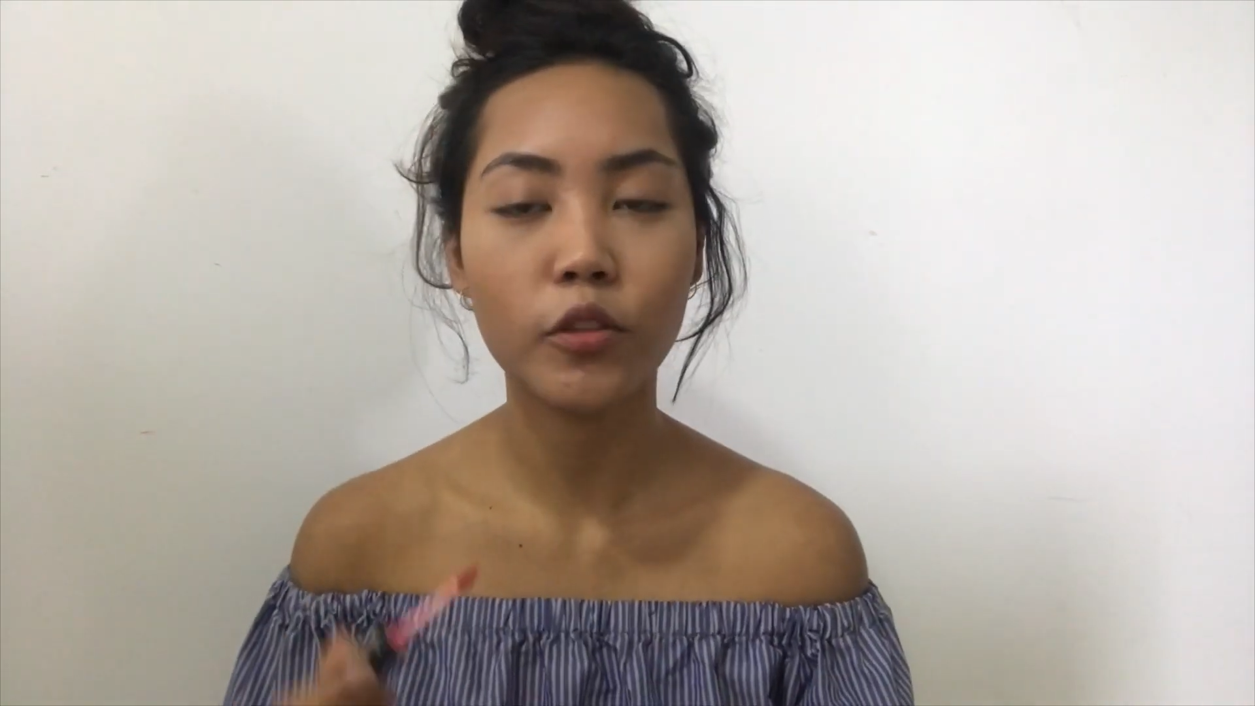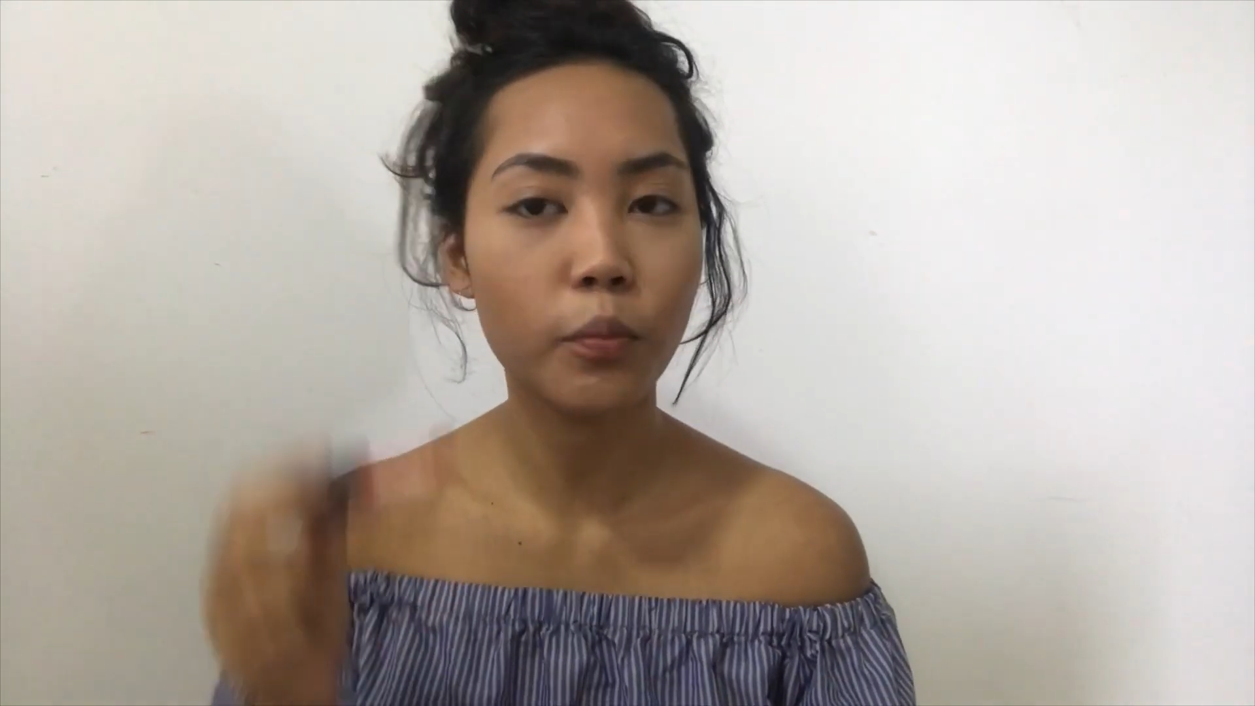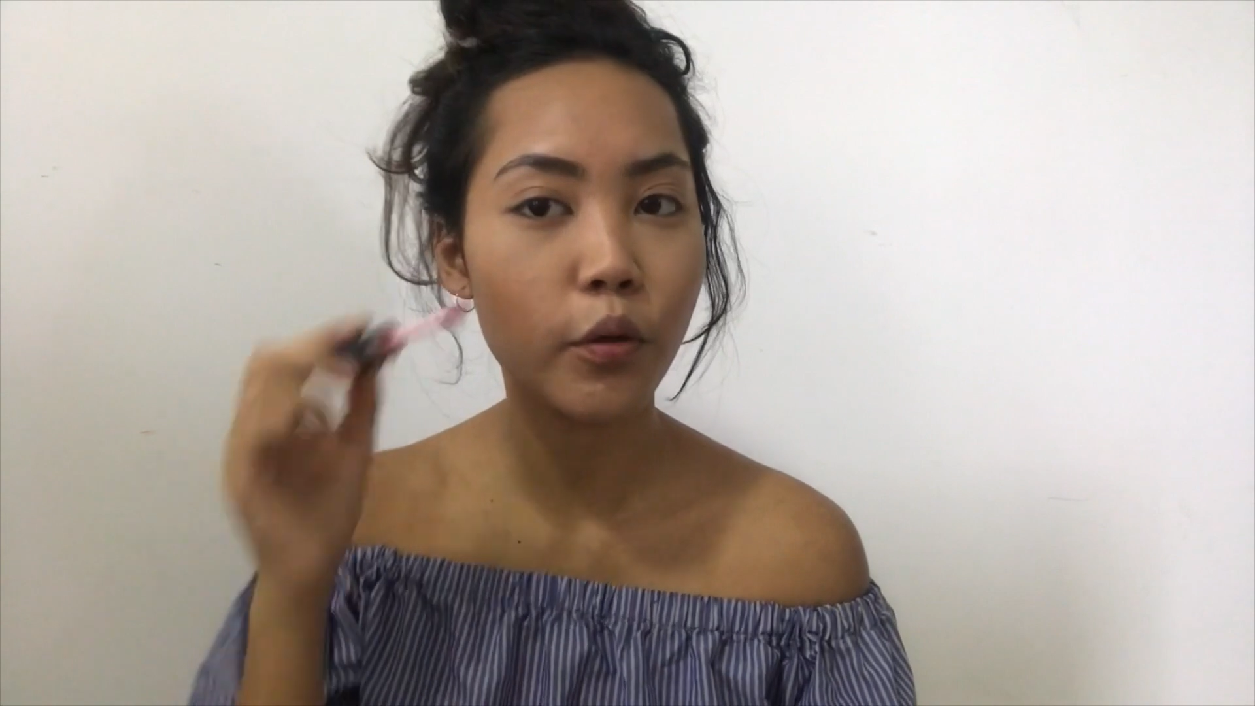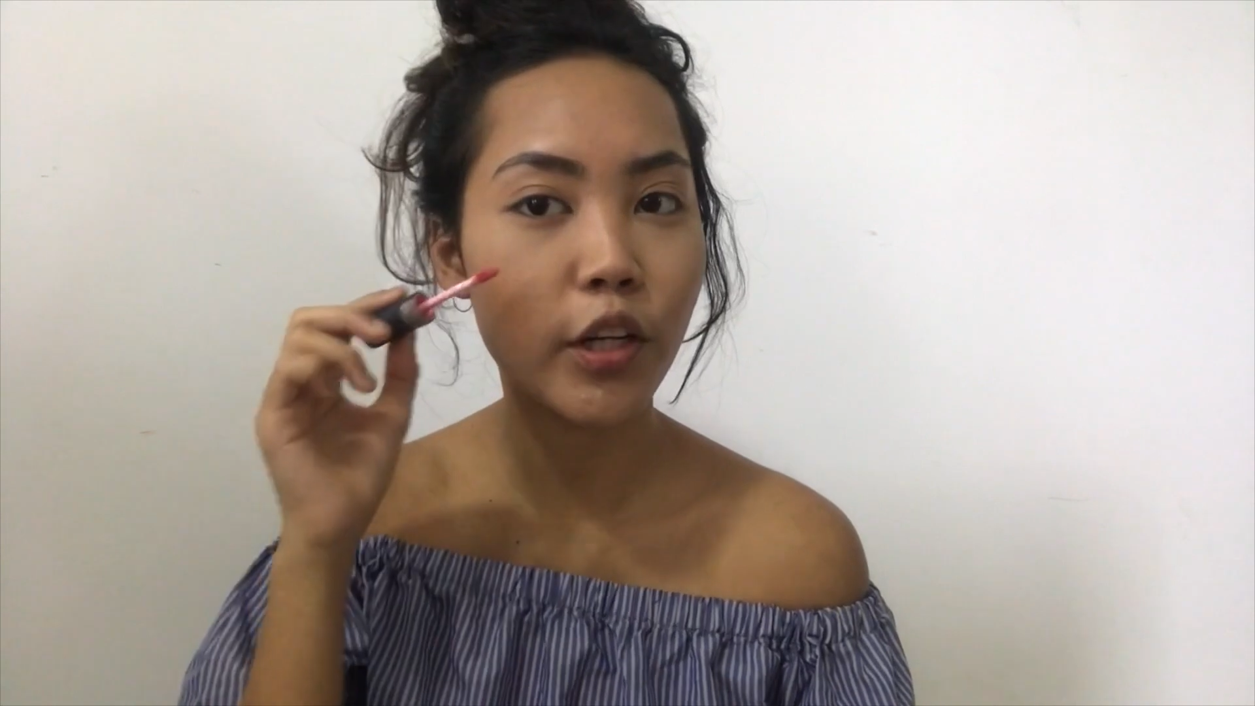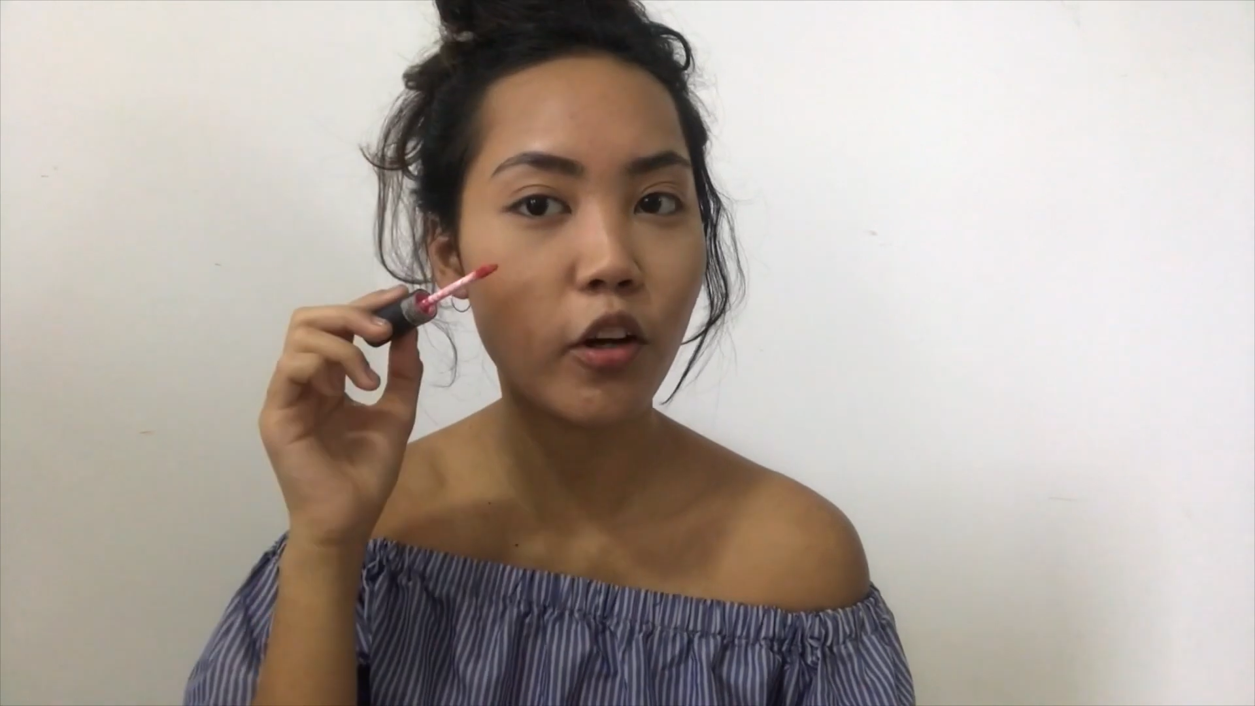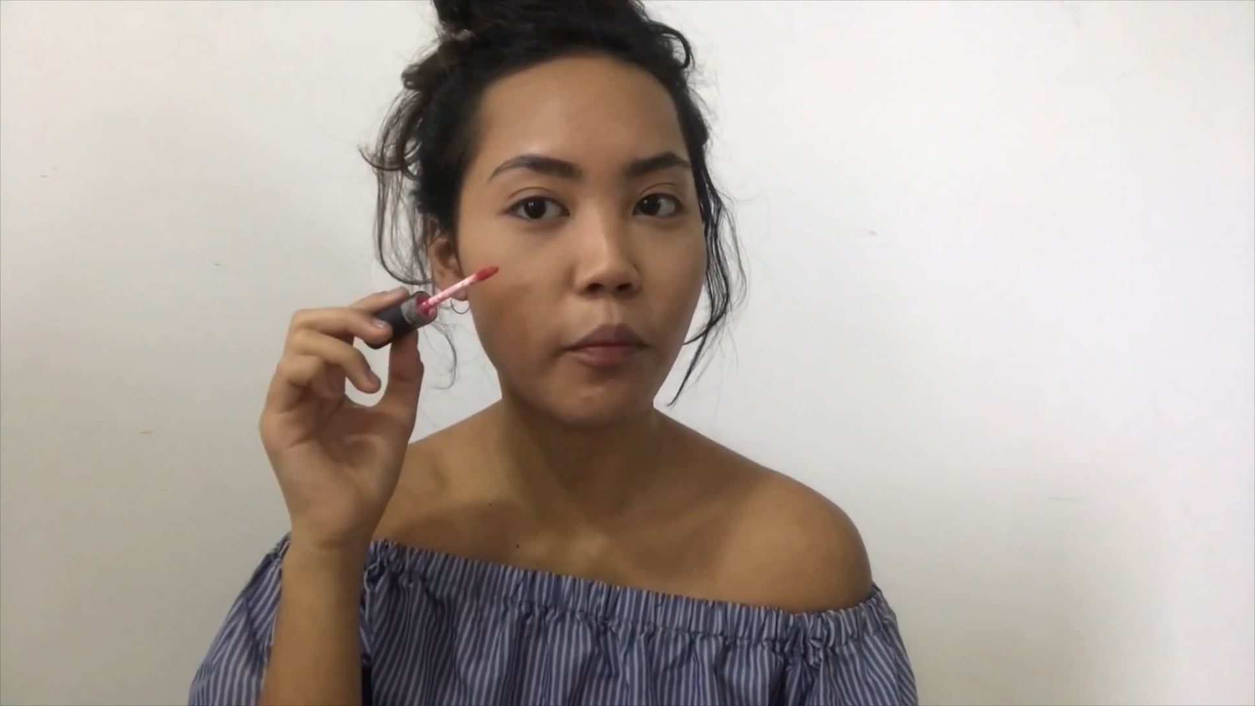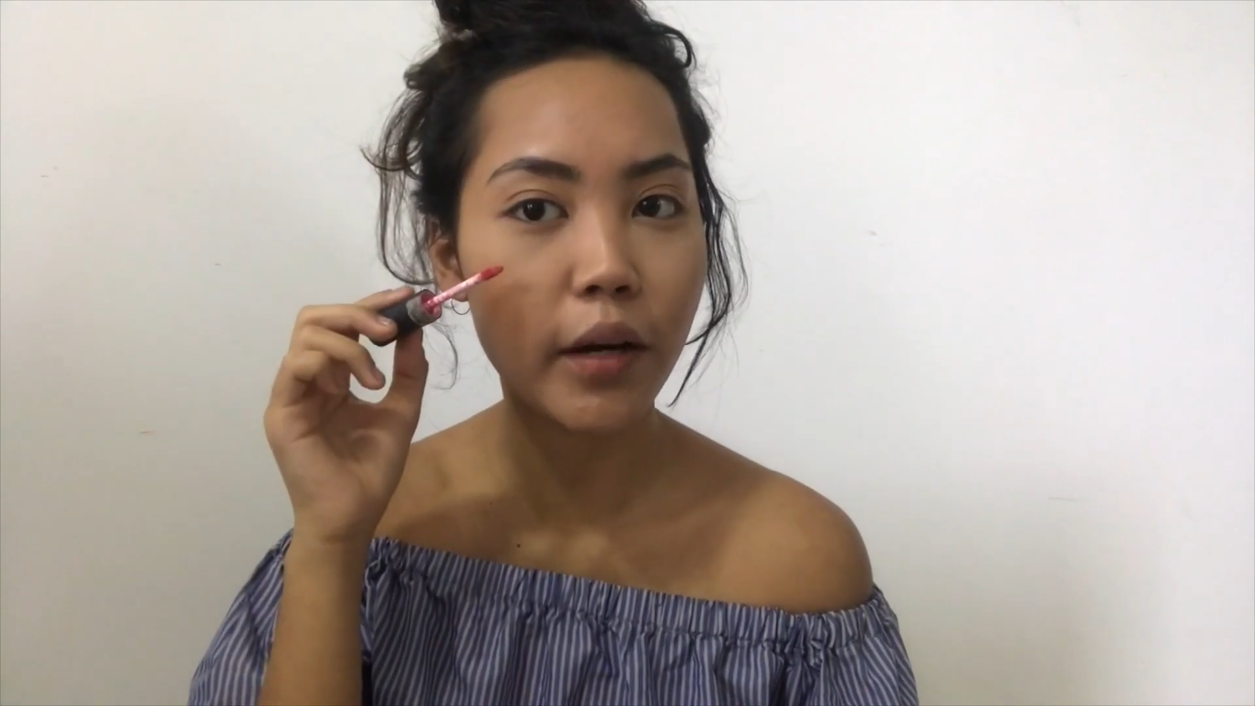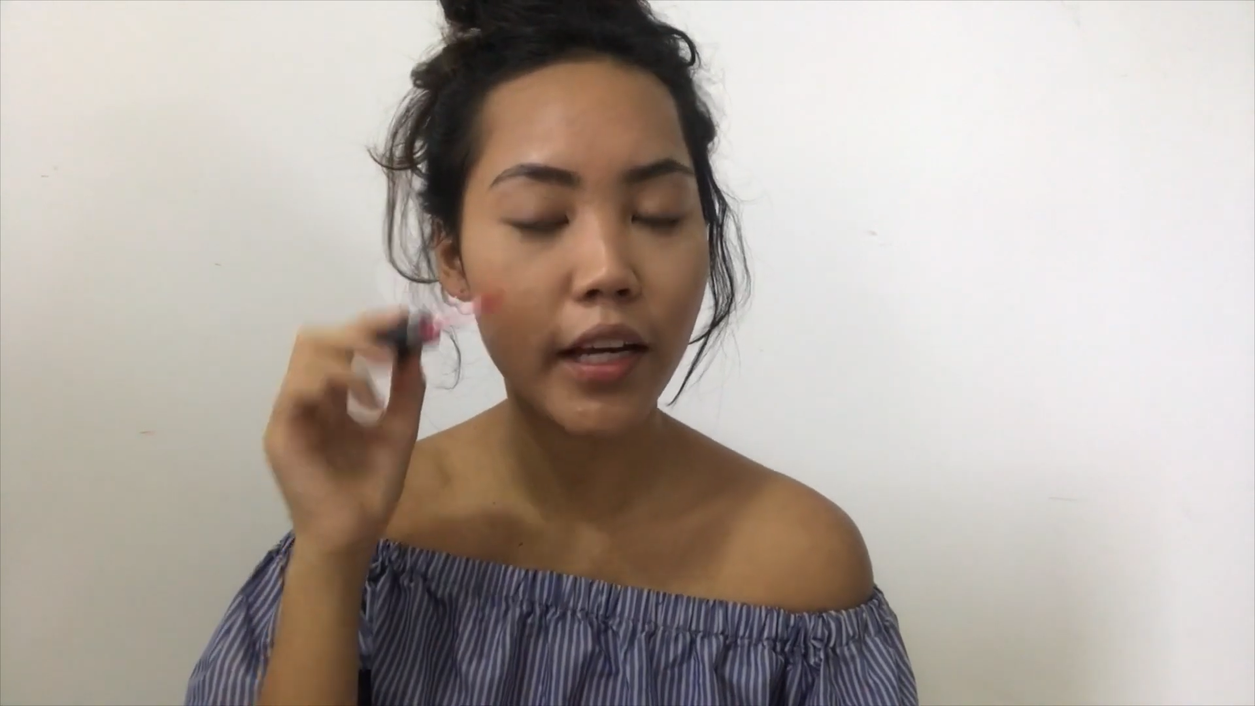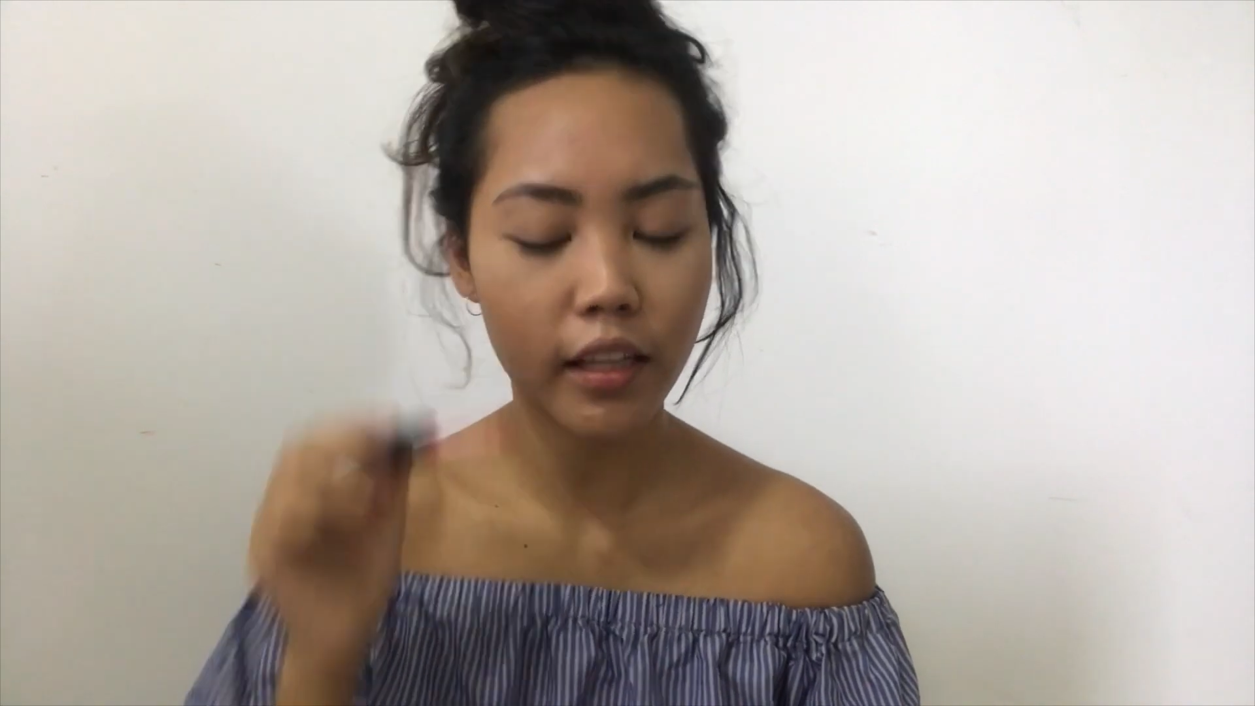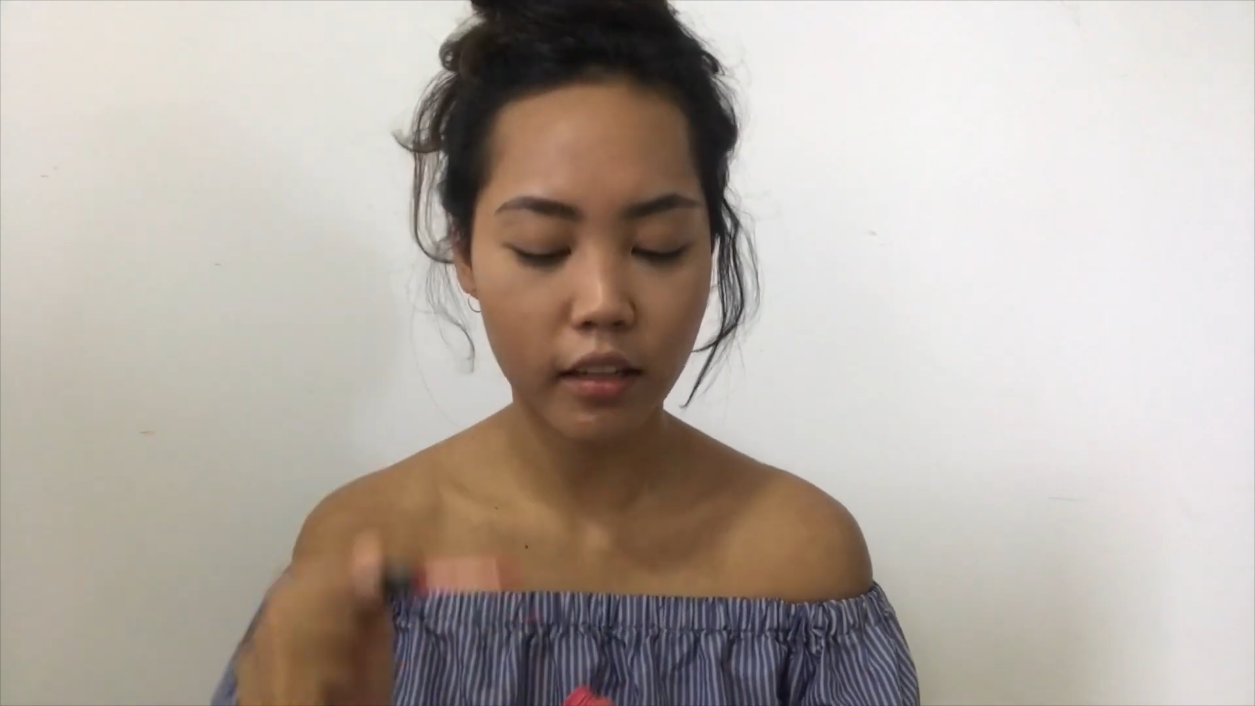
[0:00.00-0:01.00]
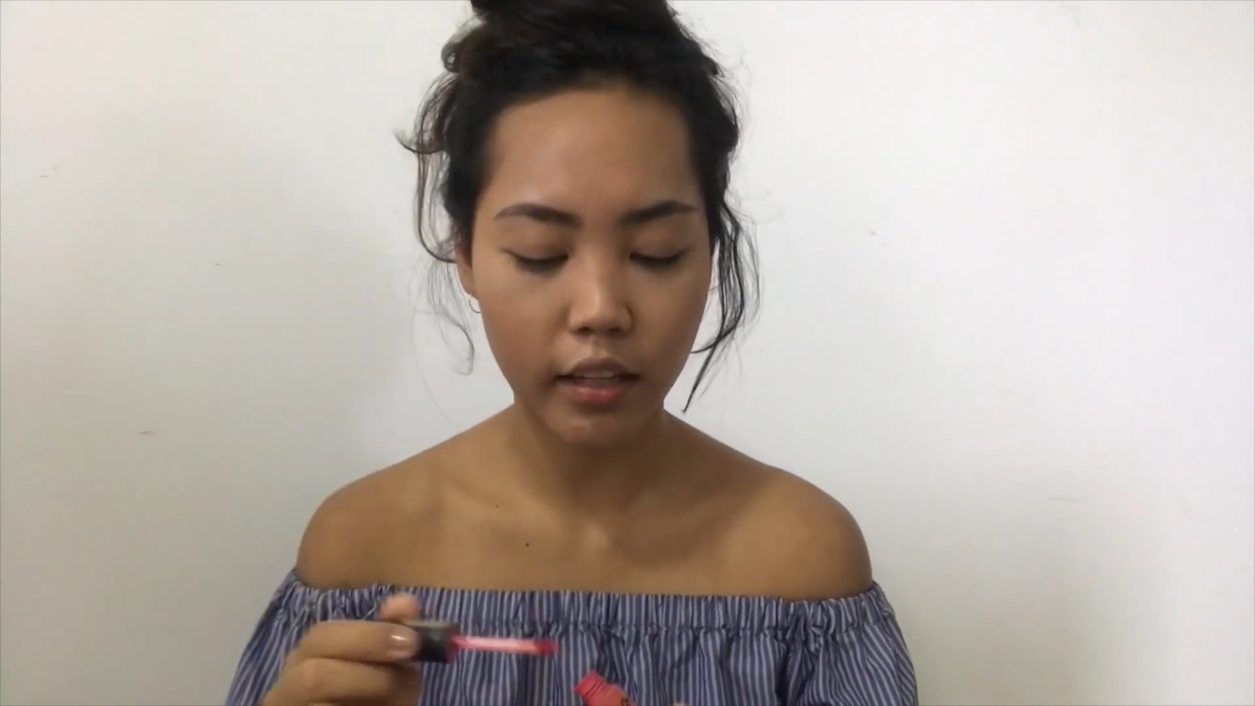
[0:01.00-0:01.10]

to put it on my,